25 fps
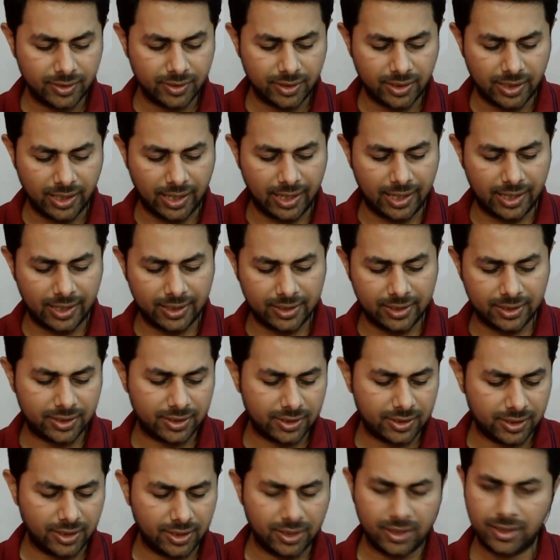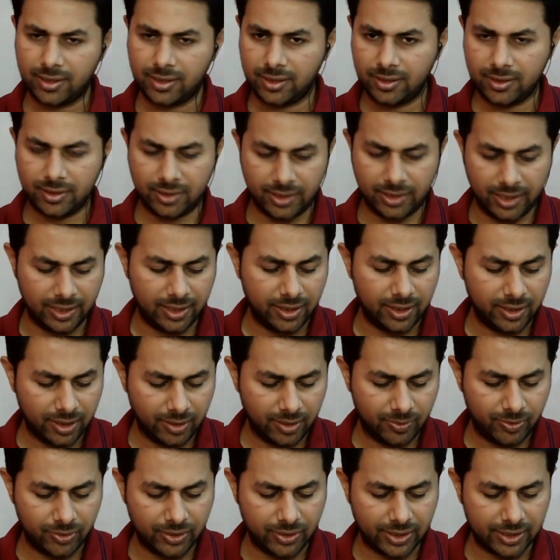and then
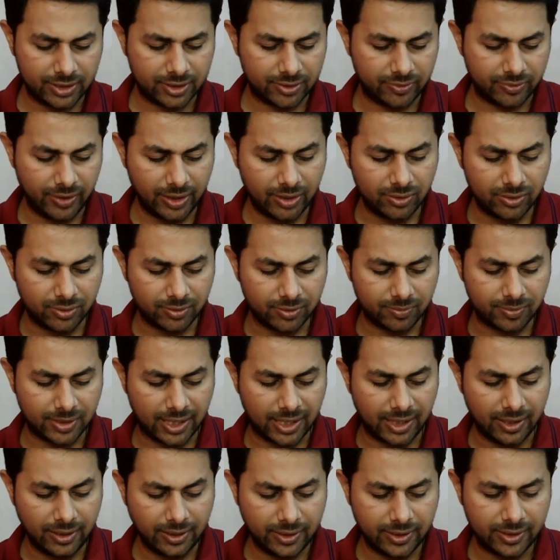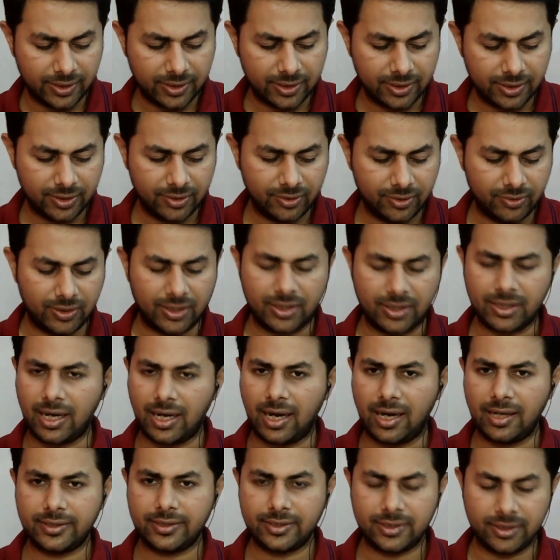if you take square root of that, you get
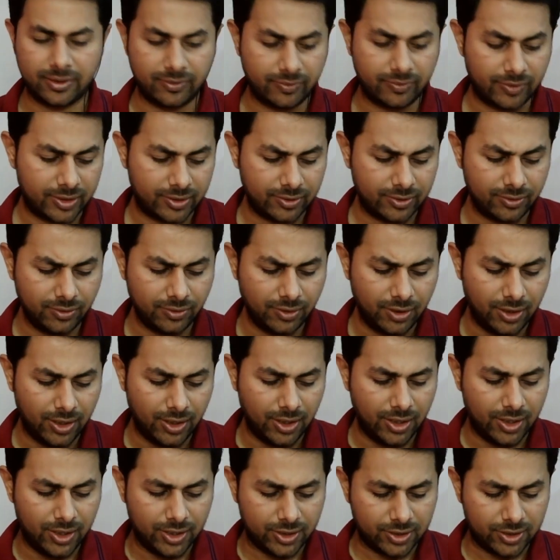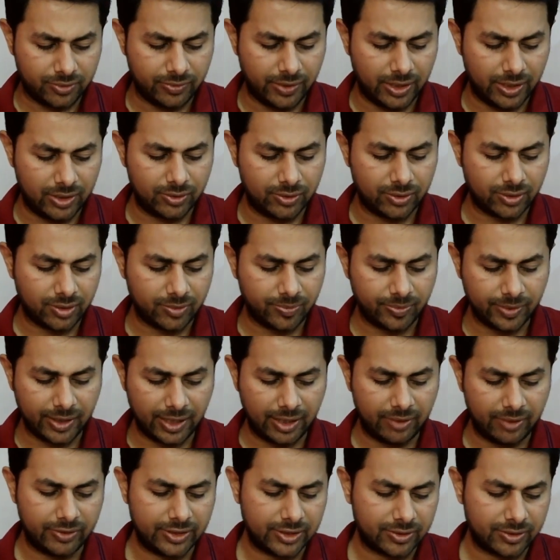r is equal to square root of
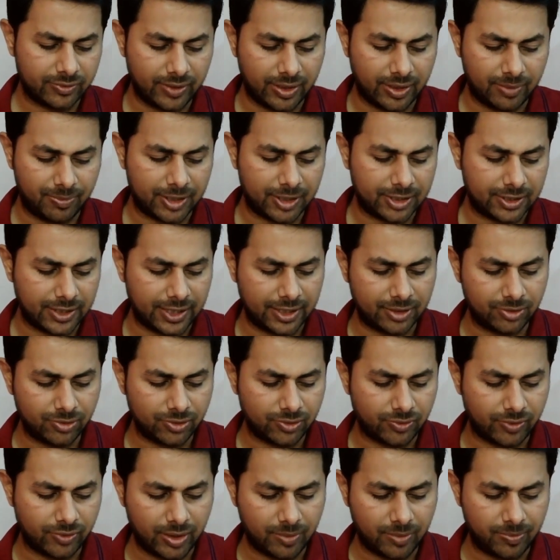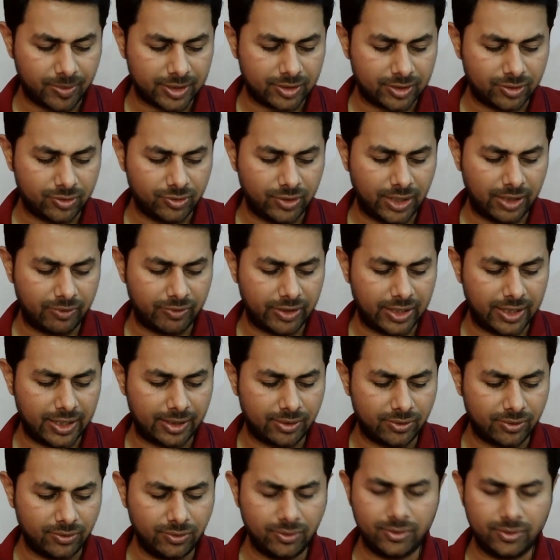a1 square plus a2 square plus 2a1
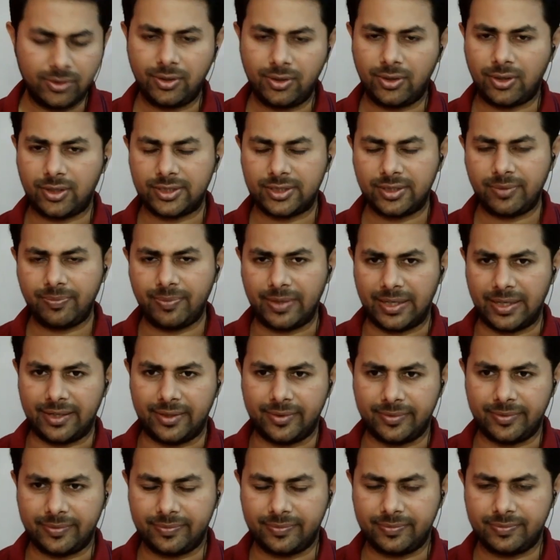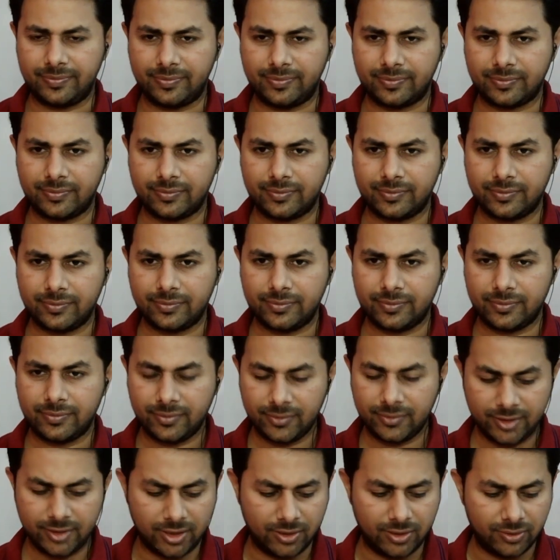a2 cos of phi,
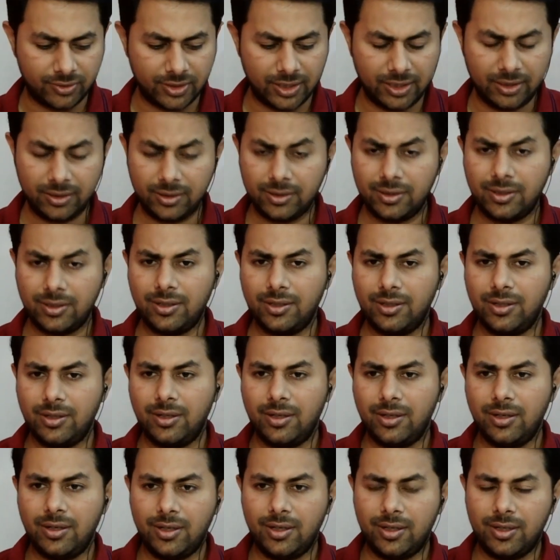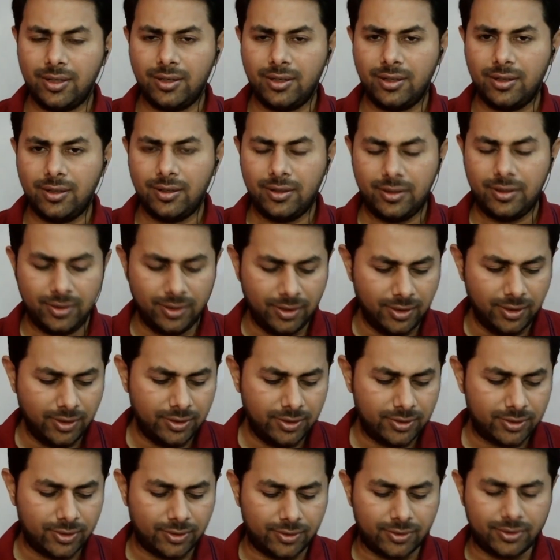okay.
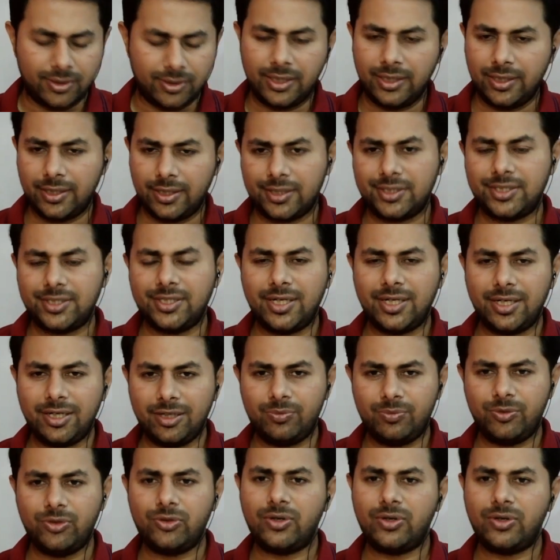So in nutshell, if you